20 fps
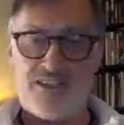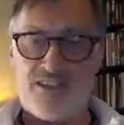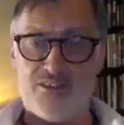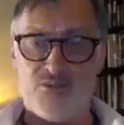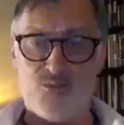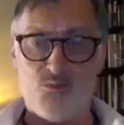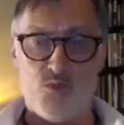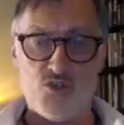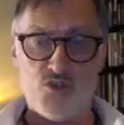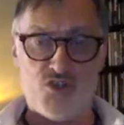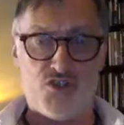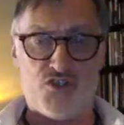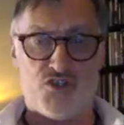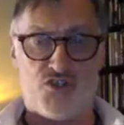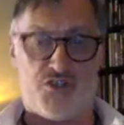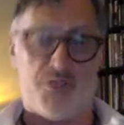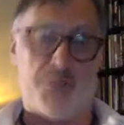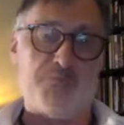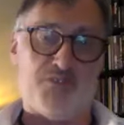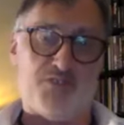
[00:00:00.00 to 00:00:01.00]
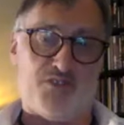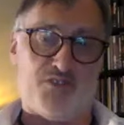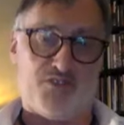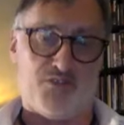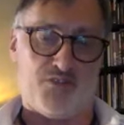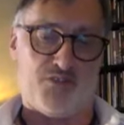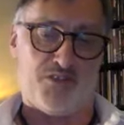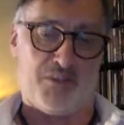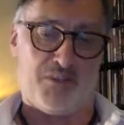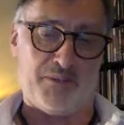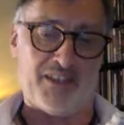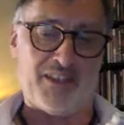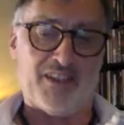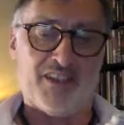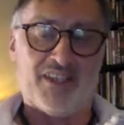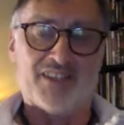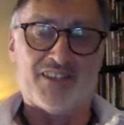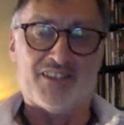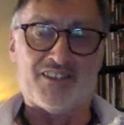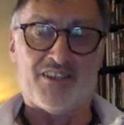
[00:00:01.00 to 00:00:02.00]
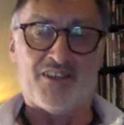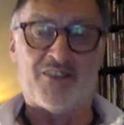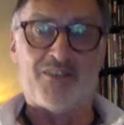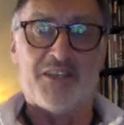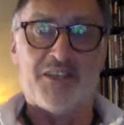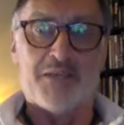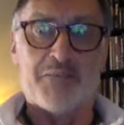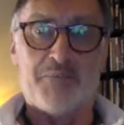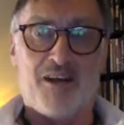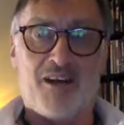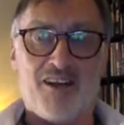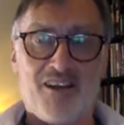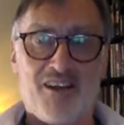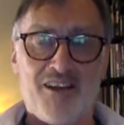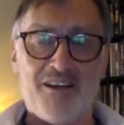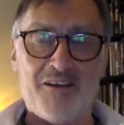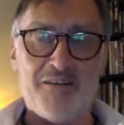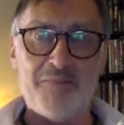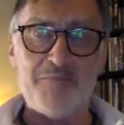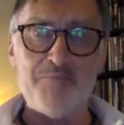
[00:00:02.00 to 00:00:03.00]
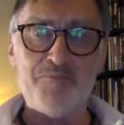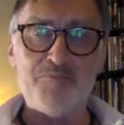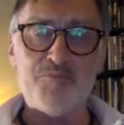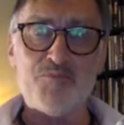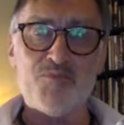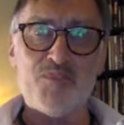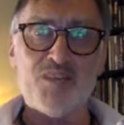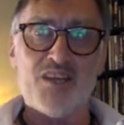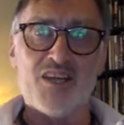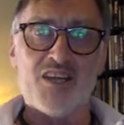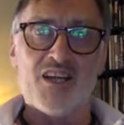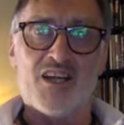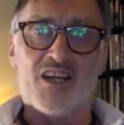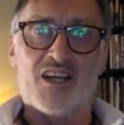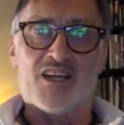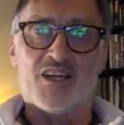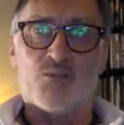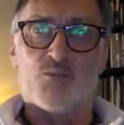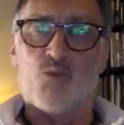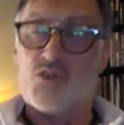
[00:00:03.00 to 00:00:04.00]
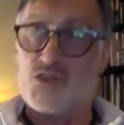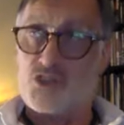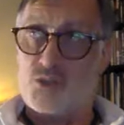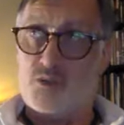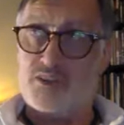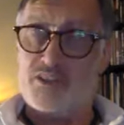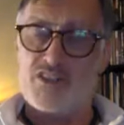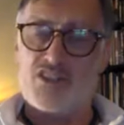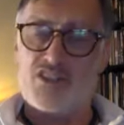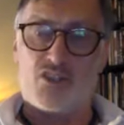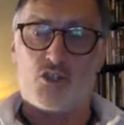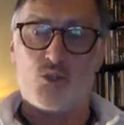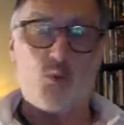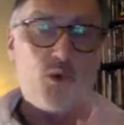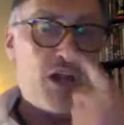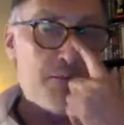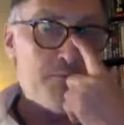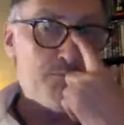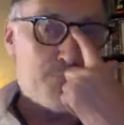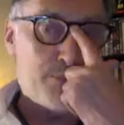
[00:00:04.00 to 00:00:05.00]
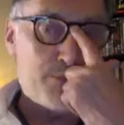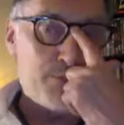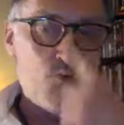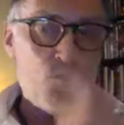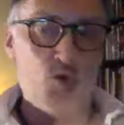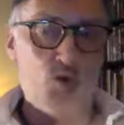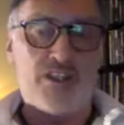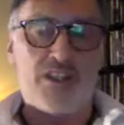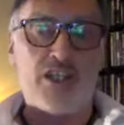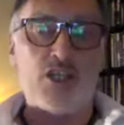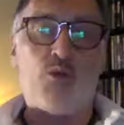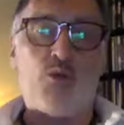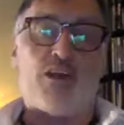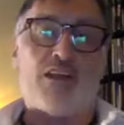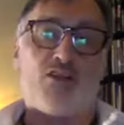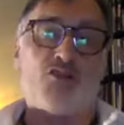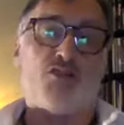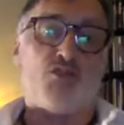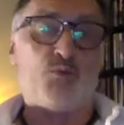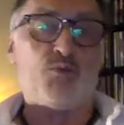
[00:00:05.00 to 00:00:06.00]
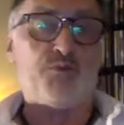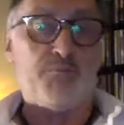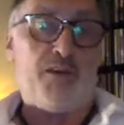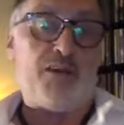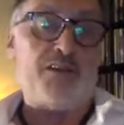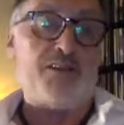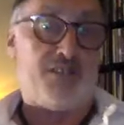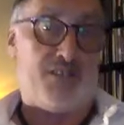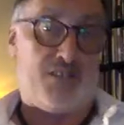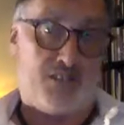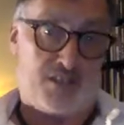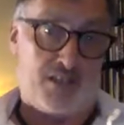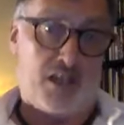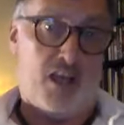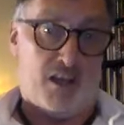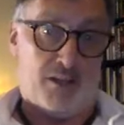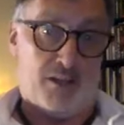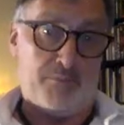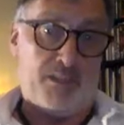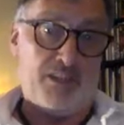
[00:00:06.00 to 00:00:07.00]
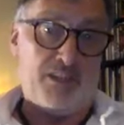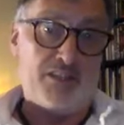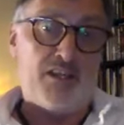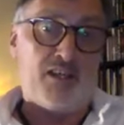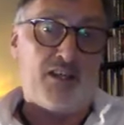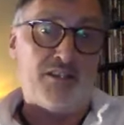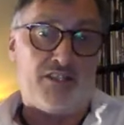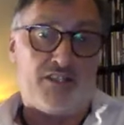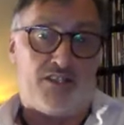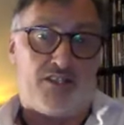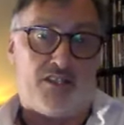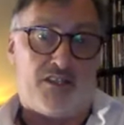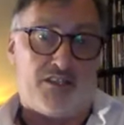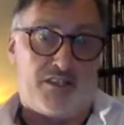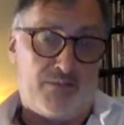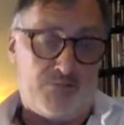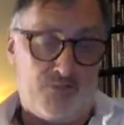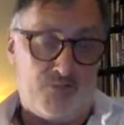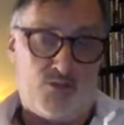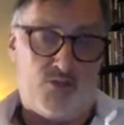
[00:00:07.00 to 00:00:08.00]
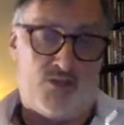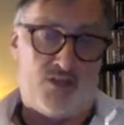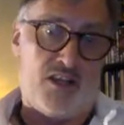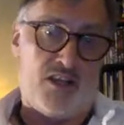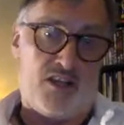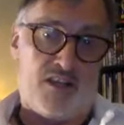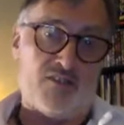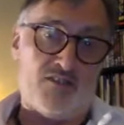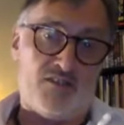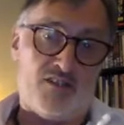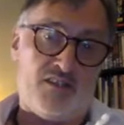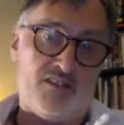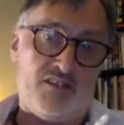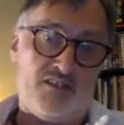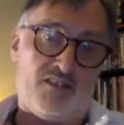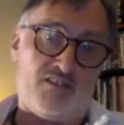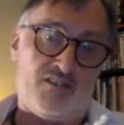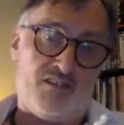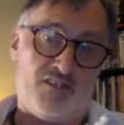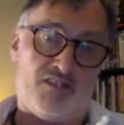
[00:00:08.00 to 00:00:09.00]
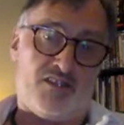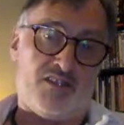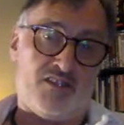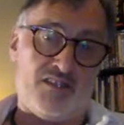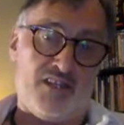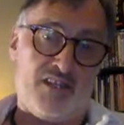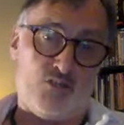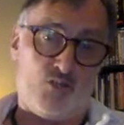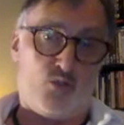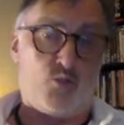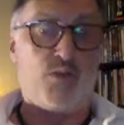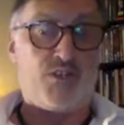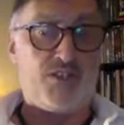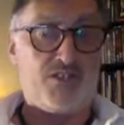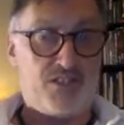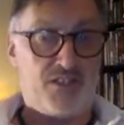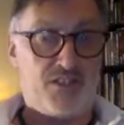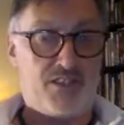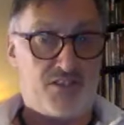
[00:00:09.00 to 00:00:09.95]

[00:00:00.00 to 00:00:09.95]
down and watch The Simpsons or something, you know. Yeah, yeah. But, um, what do I listen to? Well, I've been working quite closely with my son, my youngest son. I have two sons, and the youngest is now 20